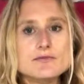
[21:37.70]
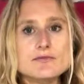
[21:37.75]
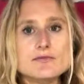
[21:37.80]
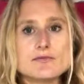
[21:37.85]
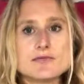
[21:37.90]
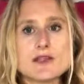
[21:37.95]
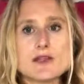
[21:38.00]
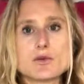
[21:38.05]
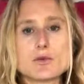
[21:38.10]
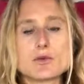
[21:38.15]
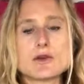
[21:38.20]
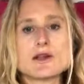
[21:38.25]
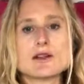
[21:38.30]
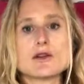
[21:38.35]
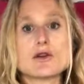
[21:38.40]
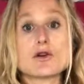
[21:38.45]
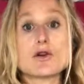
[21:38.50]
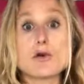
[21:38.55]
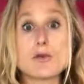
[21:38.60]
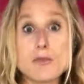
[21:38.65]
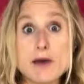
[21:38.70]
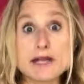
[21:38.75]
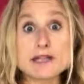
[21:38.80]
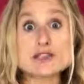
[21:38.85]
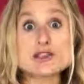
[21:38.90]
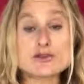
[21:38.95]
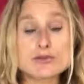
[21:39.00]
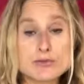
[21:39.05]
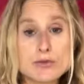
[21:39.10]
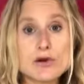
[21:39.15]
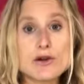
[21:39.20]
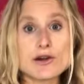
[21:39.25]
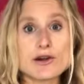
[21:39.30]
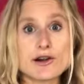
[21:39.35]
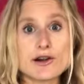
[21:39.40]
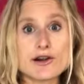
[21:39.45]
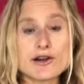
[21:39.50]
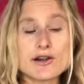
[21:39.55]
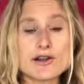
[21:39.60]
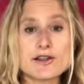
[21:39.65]
it will look much
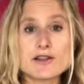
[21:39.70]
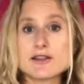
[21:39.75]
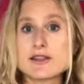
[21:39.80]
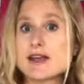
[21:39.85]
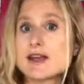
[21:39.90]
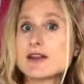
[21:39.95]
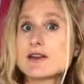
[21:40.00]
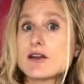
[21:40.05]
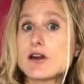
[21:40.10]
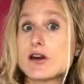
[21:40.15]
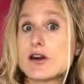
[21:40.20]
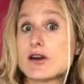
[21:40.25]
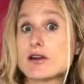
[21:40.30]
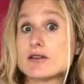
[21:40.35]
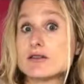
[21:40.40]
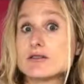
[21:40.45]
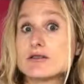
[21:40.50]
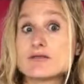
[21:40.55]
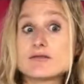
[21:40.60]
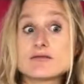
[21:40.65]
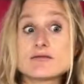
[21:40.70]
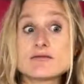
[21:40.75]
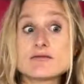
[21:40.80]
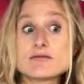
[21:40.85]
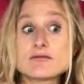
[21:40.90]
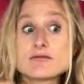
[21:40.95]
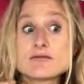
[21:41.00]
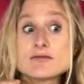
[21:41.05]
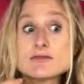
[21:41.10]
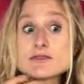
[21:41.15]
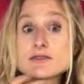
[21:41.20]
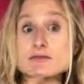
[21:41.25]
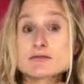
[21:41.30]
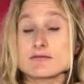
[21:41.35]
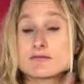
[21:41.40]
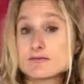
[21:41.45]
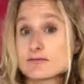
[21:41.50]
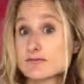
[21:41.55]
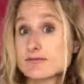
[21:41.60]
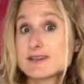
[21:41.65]
more than on
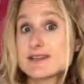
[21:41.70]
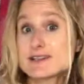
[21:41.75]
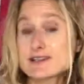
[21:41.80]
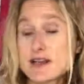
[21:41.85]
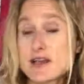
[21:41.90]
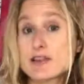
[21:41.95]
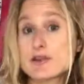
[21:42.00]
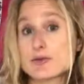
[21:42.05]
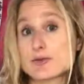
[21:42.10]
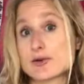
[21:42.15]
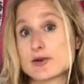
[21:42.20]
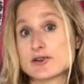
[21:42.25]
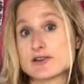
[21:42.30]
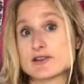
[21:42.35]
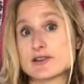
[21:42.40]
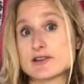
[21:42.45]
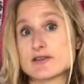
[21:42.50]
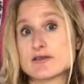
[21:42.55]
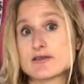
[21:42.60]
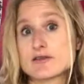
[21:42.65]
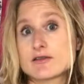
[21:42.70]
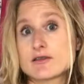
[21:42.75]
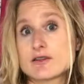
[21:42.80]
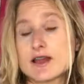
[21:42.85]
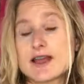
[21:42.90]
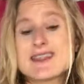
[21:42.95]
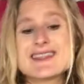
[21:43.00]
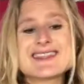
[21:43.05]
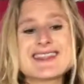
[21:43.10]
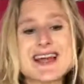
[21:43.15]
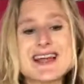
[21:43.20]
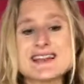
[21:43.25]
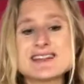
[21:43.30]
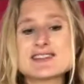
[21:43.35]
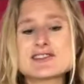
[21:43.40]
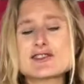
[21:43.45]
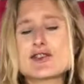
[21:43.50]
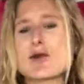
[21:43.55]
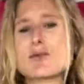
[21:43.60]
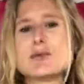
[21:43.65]
this other person. And that
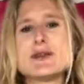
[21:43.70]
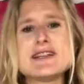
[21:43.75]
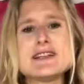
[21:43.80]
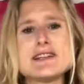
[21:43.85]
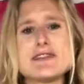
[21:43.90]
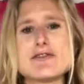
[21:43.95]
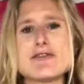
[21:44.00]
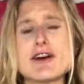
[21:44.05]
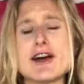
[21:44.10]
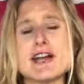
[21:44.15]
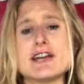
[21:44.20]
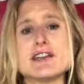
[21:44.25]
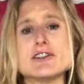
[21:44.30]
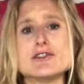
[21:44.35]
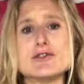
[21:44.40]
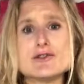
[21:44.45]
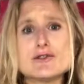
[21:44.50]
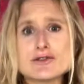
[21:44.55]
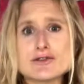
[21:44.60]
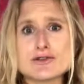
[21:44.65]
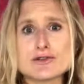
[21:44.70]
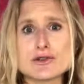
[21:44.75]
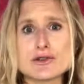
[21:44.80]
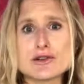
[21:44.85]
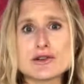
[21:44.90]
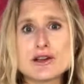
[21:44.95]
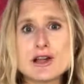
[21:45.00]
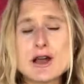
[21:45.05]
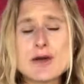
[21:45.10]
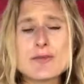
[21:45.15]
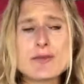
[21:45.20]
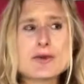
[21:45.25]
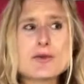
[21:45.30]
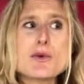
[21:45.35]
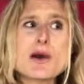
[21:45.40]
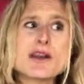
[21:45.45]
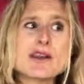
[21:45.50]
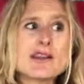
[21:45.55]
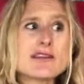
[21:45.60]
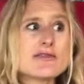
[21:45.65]
is completely fine and neutral. But
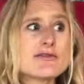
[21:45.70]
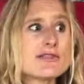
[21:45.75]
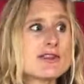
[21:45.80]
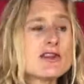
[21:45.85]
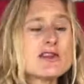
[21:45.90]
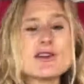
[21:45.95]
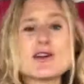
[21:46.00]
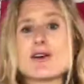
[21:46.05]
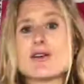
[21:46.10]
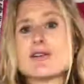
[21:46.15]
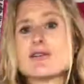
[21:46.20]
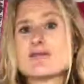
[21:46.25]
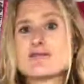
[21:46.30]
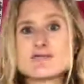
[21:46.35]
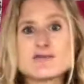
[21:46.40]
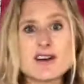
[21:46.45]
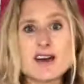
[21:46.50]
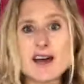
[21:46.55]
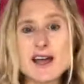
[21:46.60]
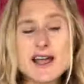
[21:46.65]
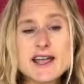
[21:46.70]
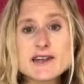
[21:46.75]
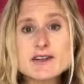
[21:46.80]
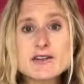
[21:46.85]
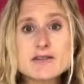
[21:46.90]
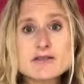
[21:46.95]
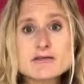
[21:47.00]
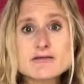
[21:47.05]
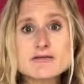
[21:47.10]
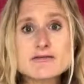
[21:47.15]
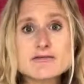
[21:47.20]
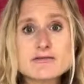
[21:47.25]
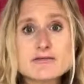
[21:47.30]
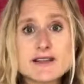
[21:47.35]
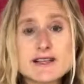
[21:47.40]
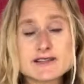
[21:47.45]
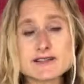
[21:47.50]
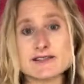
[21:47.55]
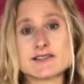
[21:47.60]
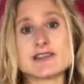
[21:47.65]
what if, I don't
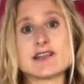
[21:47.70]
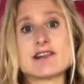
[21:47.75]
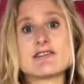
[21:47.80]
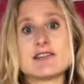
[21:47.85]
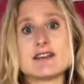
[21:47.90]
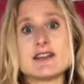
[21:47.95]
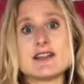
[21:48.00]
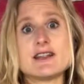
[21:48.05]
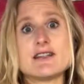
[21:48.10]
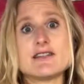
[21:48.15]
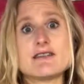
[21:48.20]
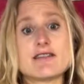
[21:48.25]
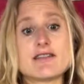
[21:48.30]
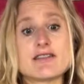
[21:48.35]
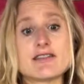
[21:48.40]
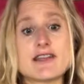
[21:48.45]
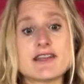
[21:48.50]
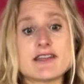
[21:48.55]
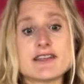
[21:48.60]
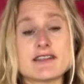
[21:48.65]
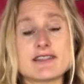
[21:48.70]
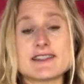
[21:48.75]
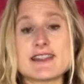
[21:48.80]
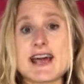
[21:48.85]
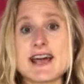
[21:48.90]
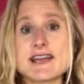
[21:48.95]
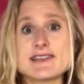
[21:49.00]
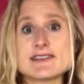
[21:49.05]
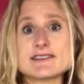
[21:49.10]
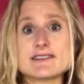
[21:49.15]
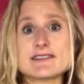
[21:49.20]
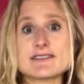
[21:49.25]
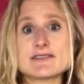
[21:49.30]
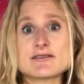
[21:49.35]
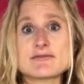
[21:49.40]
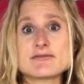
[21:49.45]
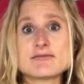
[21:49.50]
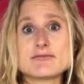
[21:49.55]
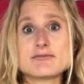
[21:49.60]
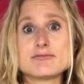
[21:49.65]
necessarily think that is
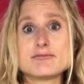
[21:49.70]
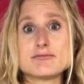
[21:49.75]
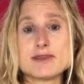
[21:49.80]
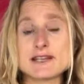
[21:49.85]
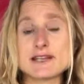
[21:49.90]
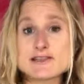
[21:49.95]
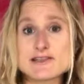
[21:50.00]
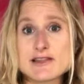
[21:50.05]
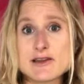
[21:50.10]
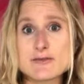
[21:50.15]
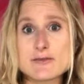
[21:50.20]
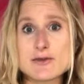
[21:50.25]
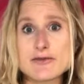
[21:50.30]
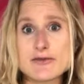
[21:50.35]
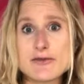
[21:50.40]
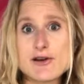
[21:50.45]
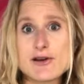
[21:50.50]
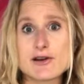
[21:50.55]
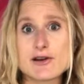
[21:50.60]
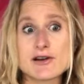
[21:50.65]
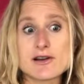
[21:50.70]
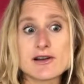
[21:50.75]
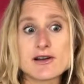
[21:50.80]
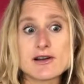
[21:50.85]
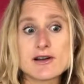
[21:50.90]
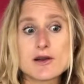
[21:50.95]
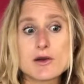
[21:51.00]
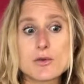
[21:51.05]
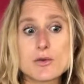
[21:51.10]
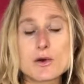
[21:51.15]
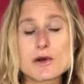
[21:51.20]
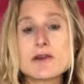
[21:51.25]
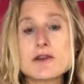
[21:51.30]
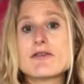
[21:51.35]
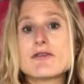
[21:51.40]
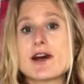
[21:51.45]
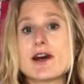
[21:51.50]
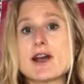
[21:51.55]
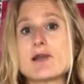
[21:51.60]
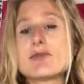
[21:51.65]
better than before? What
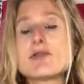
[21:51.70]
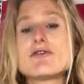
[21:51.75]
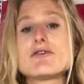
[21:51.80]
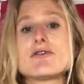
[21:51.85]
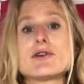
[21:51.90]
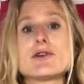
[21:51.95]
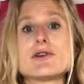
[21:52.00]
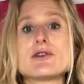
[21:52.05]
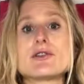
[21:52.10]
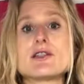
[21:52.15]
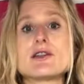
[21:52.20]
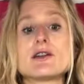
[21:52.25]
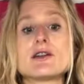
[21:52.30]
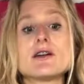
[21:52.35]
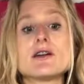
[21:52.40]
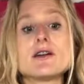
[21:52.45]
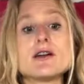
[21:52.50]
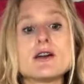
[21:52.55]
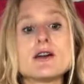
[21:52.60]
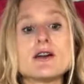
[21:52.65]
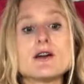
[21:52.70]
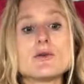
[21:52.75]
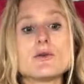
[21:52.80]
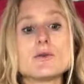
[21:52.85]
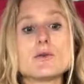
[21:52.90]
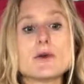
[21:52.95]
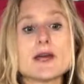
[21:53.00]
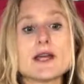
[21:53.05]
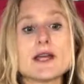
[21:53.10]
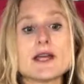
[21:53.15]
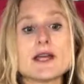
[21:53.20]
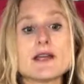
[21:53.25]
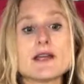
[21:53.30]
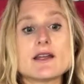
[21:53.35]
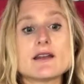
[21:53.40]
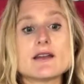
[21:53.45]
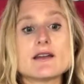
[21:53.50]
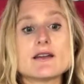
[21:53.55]
if I preferred the way